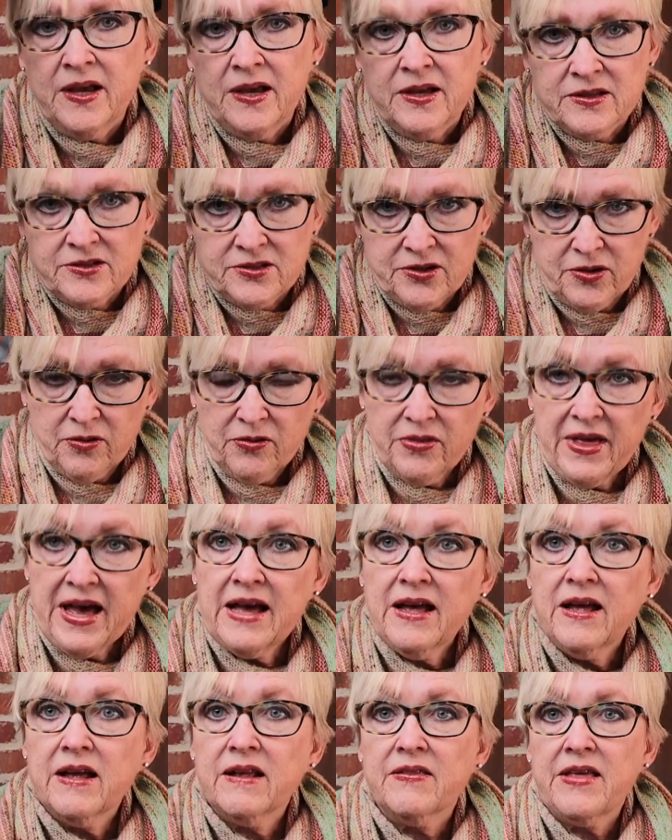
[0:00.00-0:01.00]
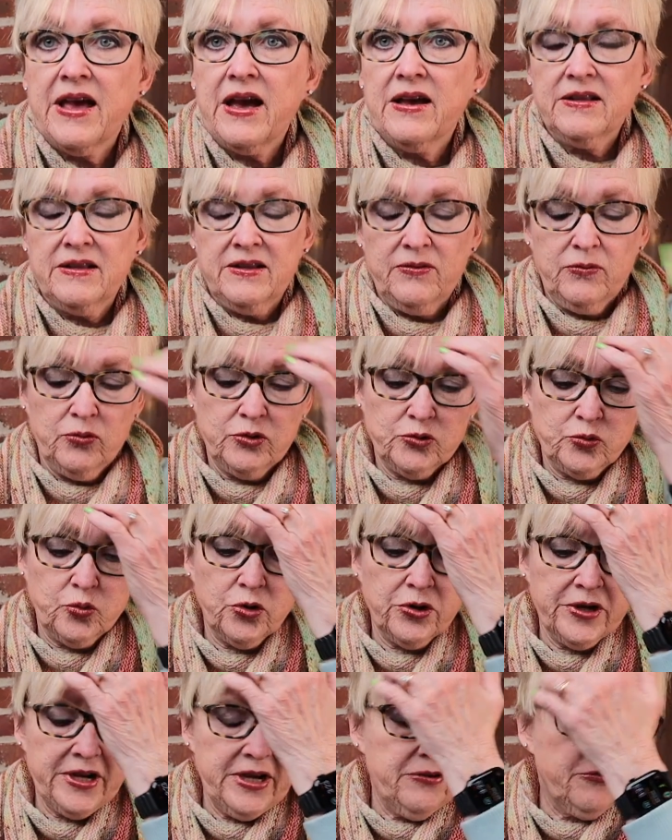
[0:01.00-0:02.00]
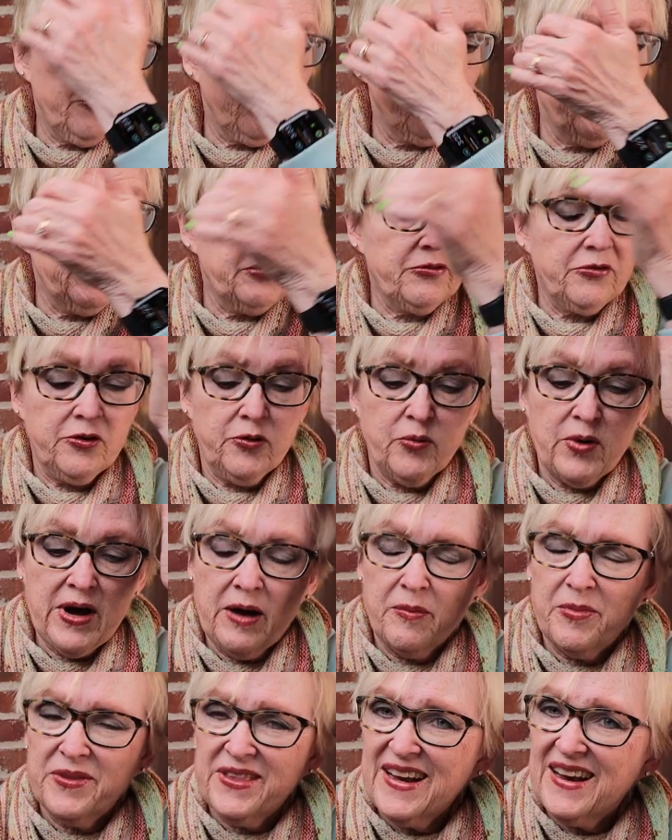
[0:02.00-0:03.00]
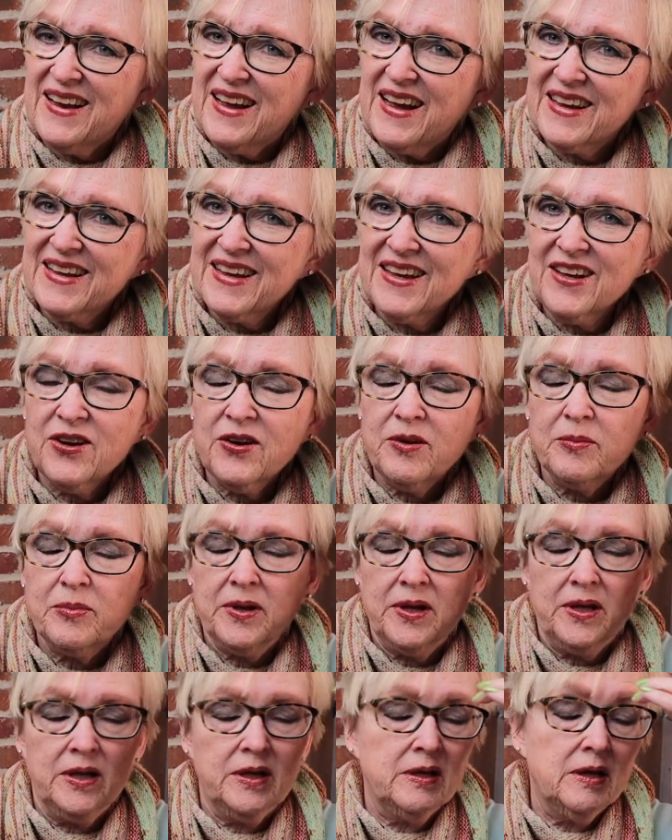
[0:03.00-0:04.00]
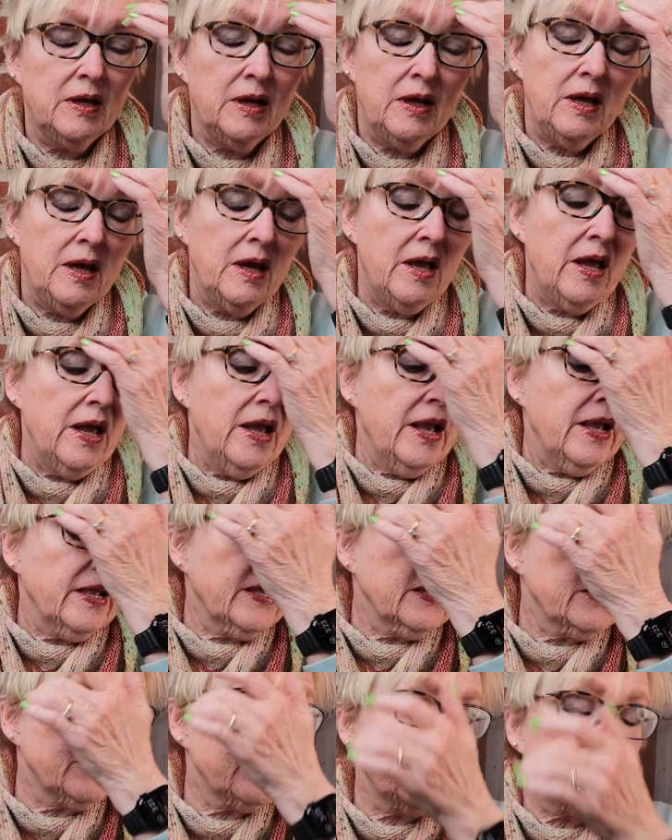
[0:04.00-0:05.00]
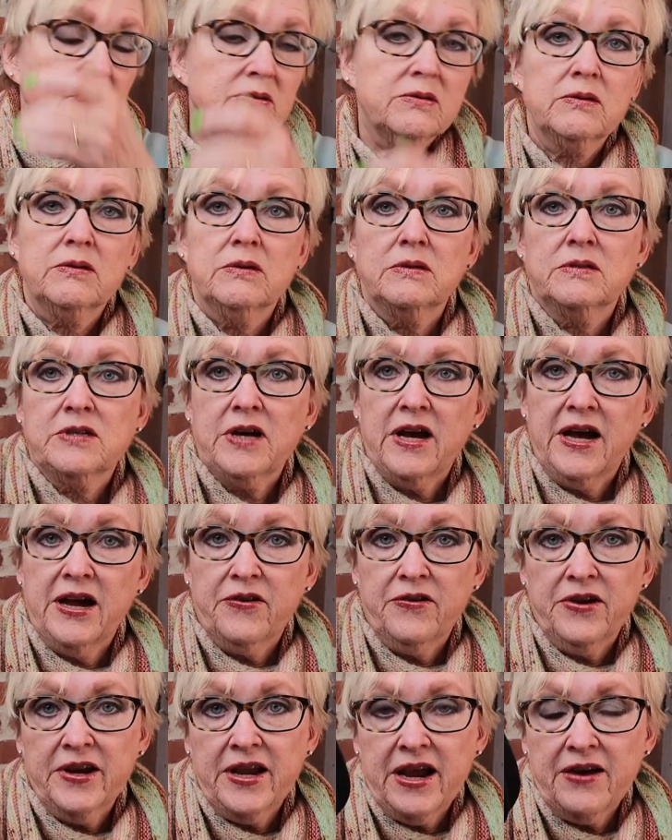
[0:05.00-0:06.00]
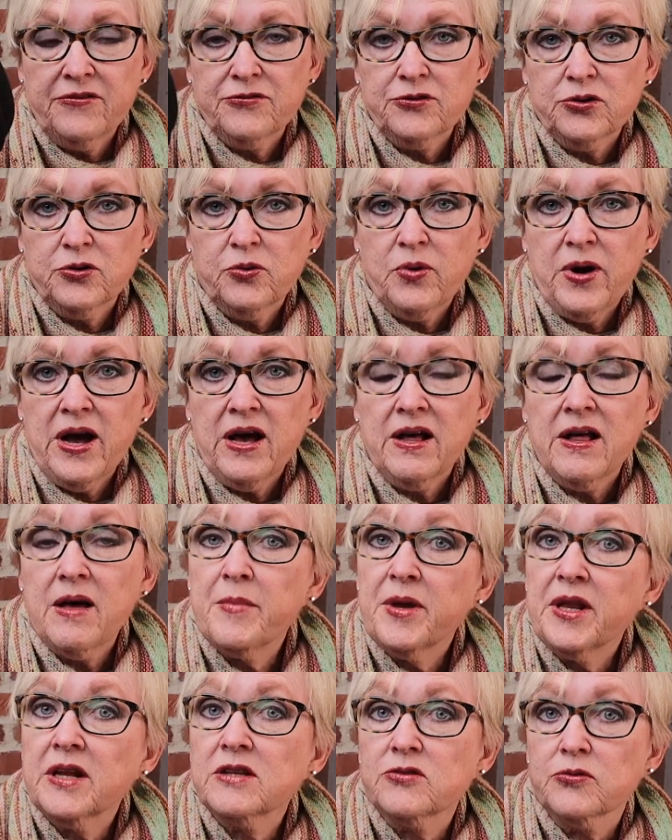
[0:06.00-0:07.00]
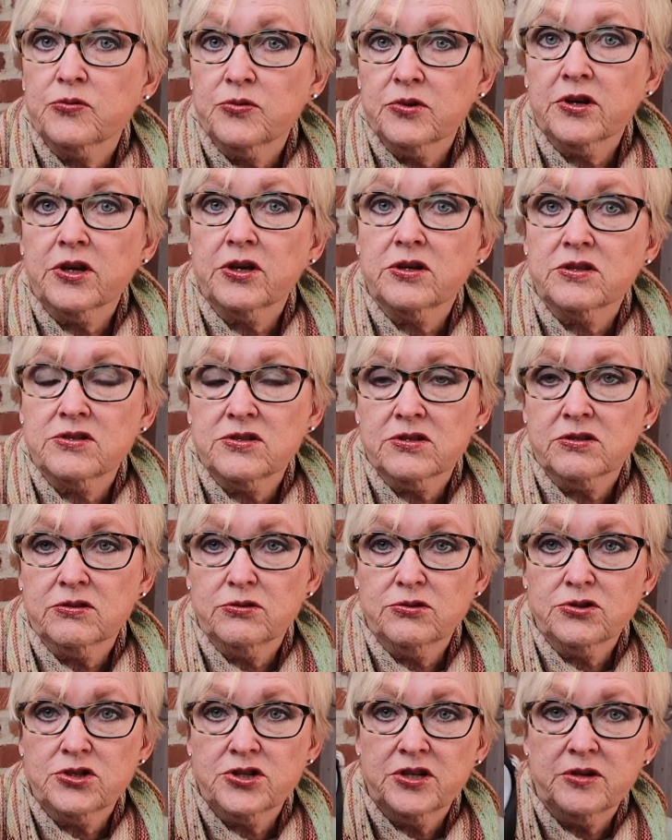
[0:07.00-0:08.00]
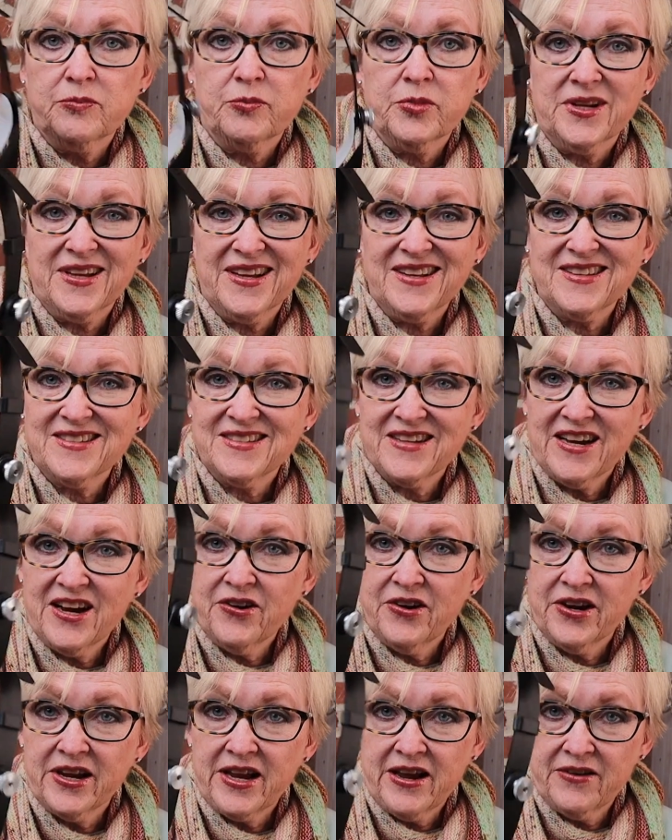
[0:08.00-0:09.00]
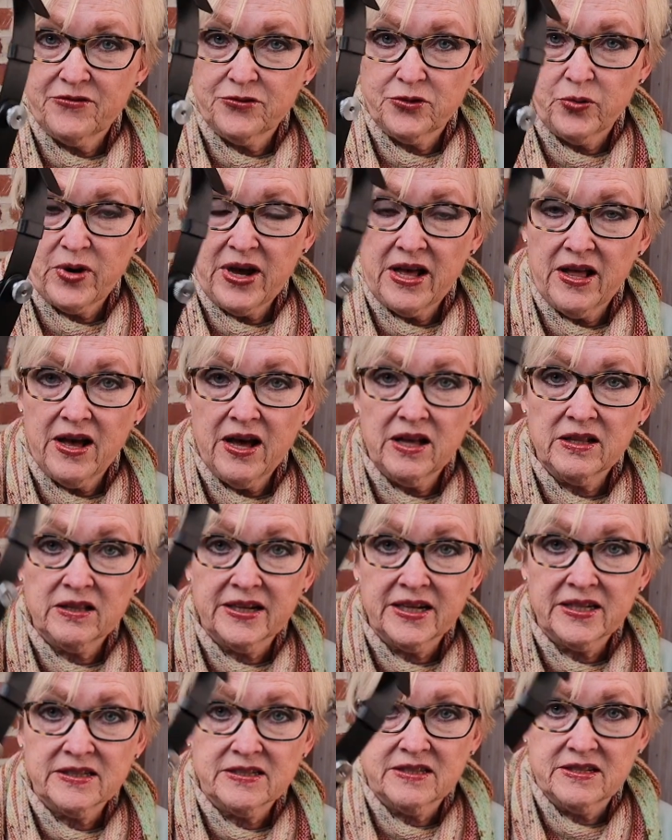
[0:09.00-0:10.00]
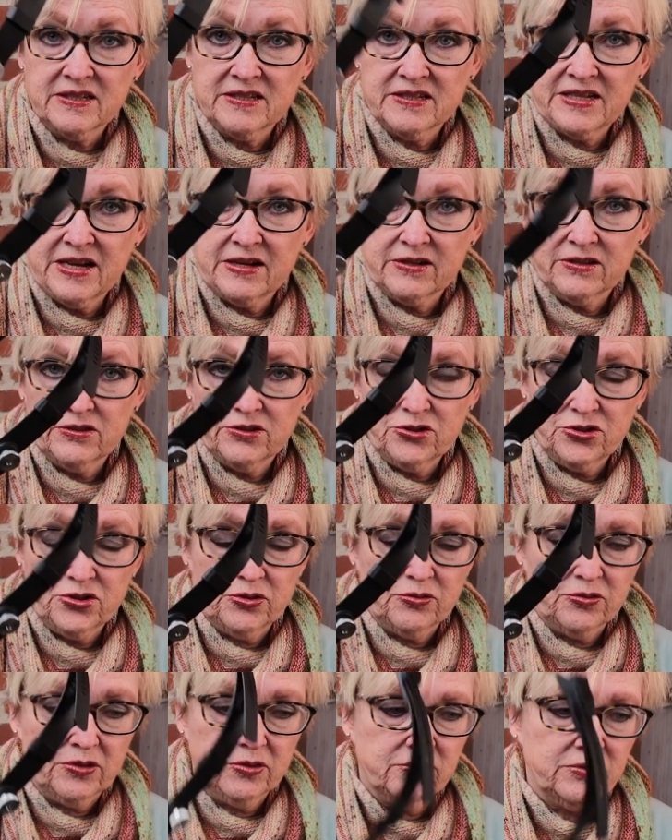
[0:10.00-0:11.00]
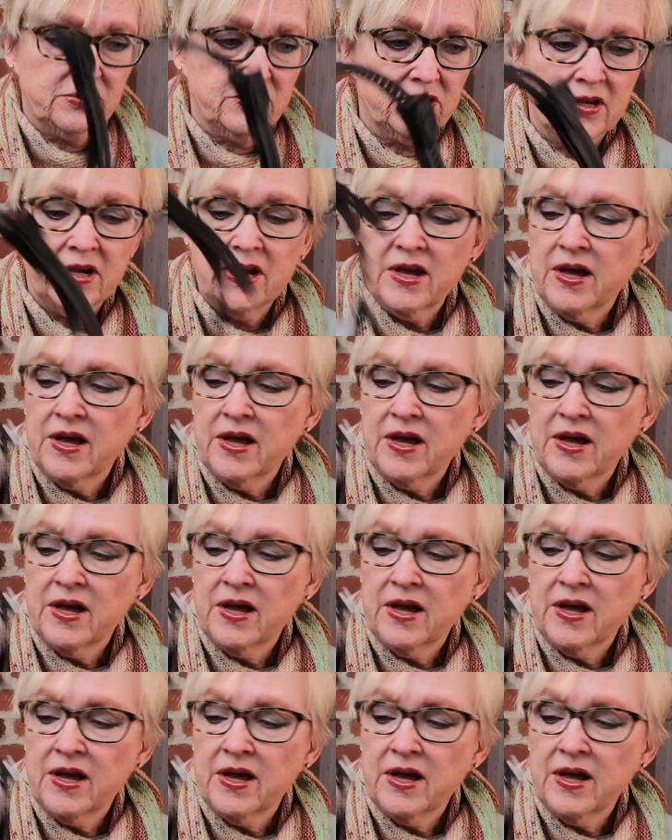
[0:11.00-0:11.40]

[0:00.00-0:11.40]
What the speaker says: So that was working for me for a while, but then it gets tiring after a while. I mean, it's a really good solution, but it gets tiring after a while. I'll link to this down in the show notes.